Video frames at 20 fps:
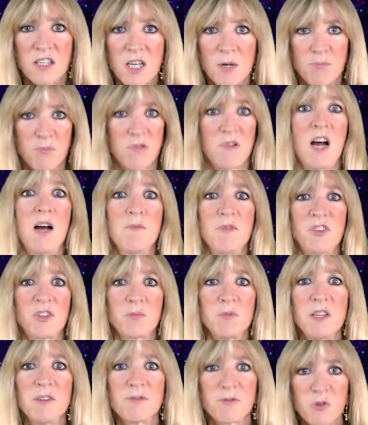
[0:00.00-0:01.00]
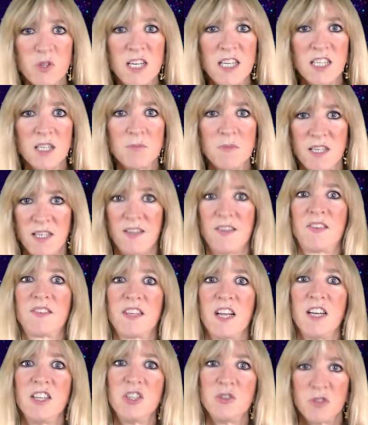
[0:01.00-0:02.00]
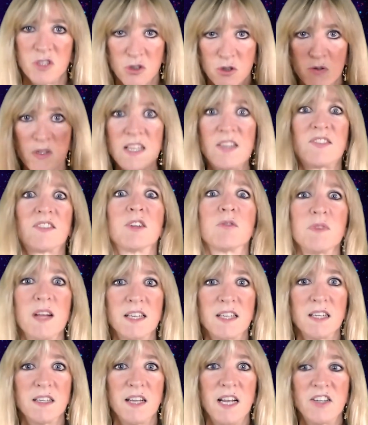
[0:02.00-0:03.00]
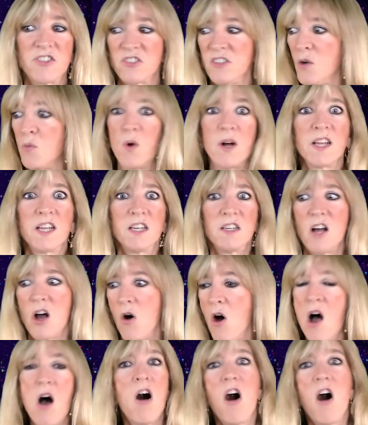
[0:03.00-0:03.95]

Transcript: you promised me freedom and instead you increased the regulation, and what do you know?